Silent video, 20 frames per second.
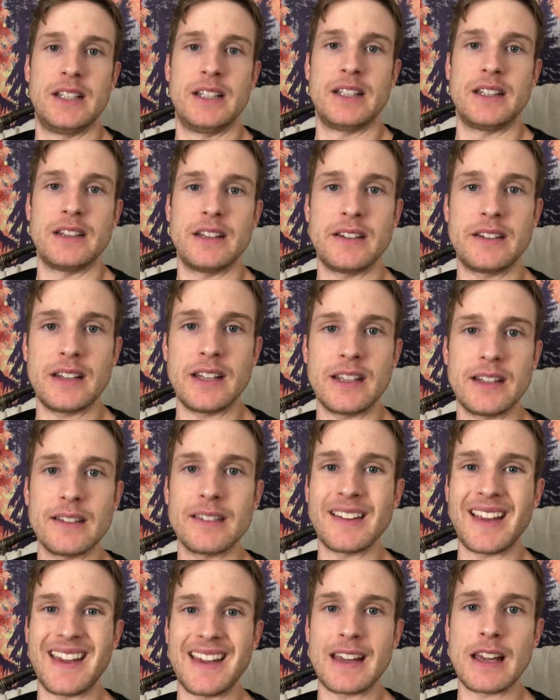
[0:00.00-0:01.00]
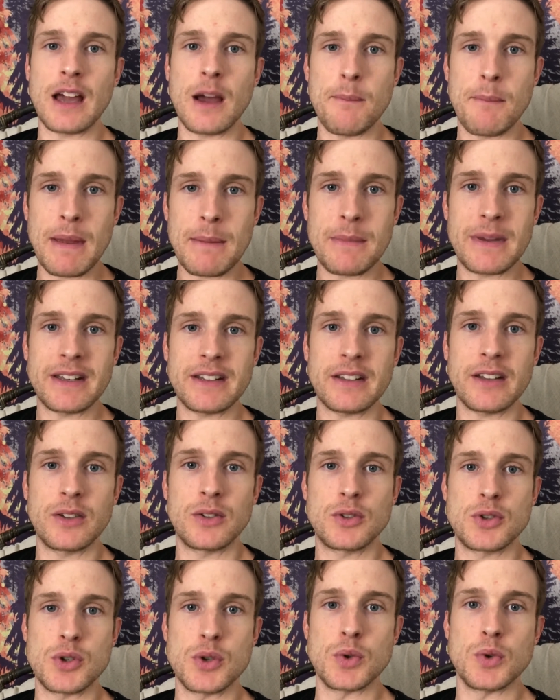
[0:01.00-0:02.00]
This is a commitment
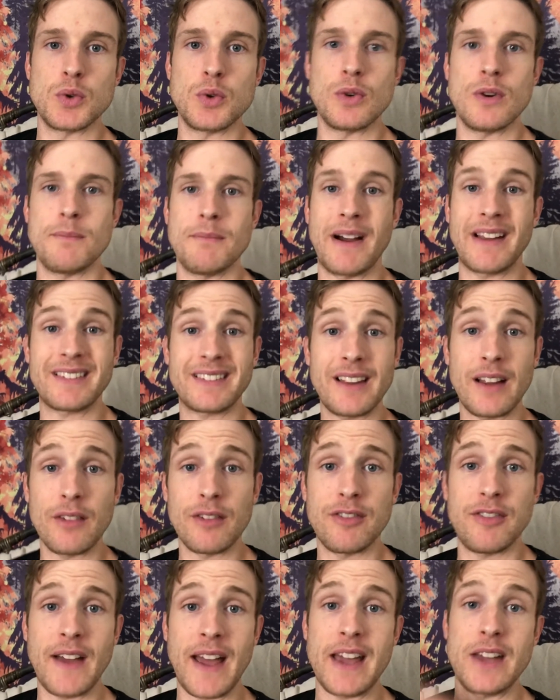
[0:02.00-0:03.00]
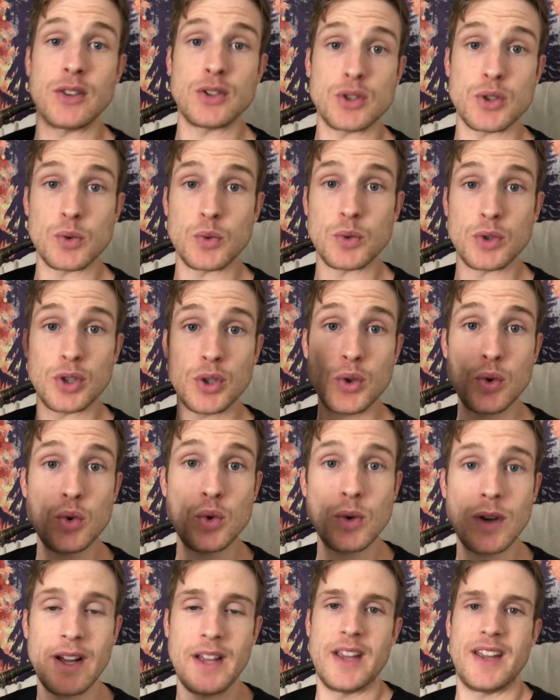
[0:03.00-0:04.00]
to myself and to
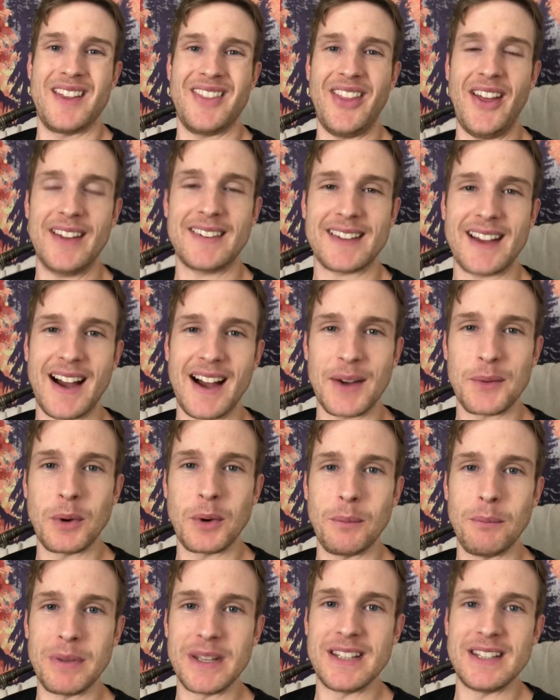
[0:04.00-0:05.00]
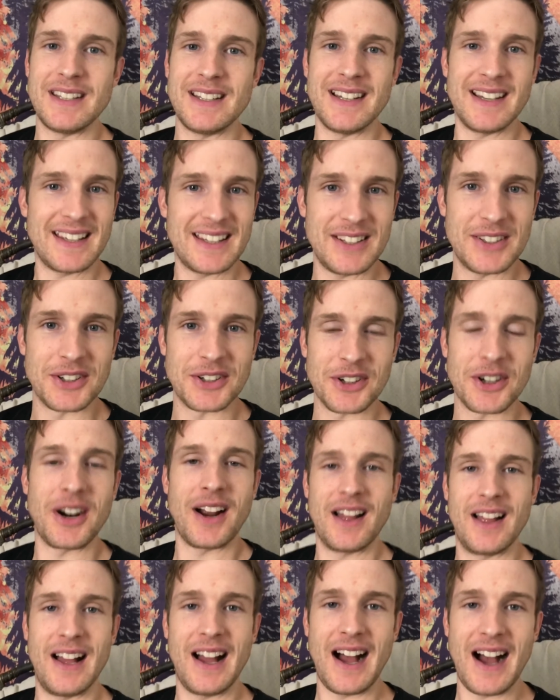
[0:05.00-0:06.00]
you that I be here
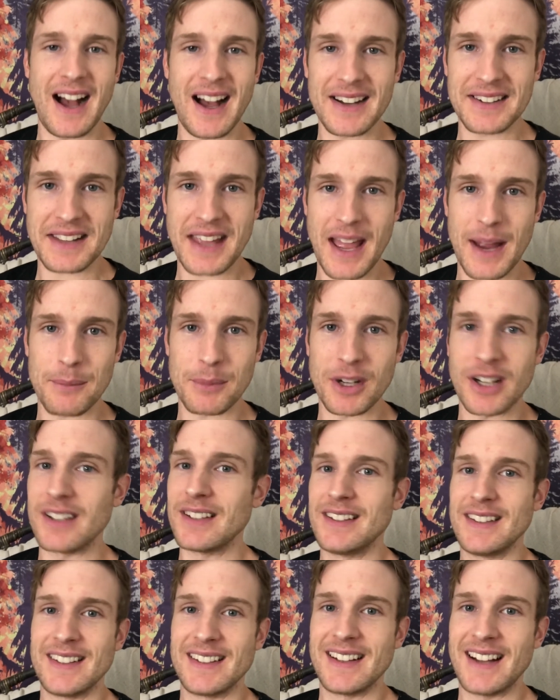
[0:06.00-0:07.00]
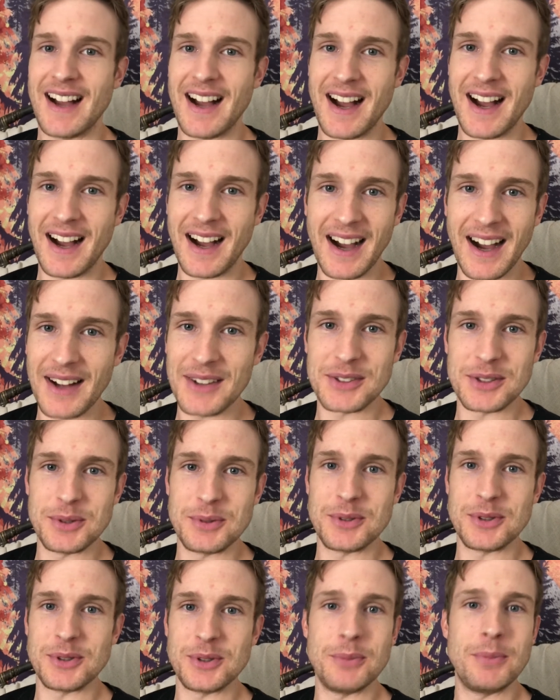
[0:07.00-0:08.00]
on camera, on
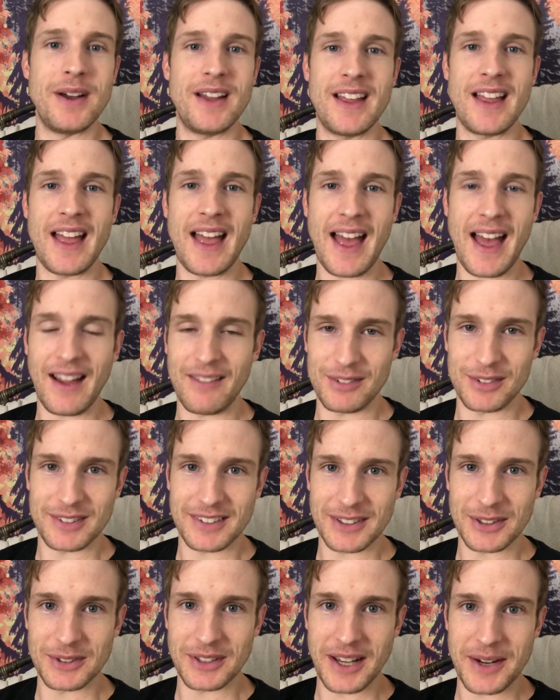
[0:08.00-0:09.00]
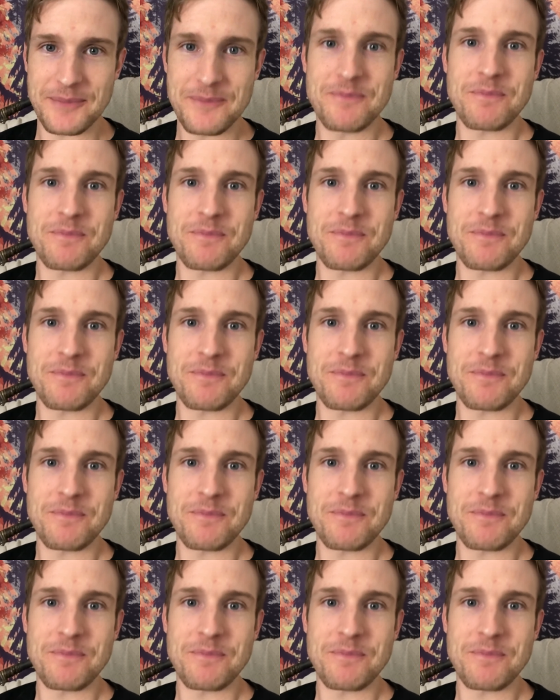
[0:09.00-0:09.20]
YouTube, every single day.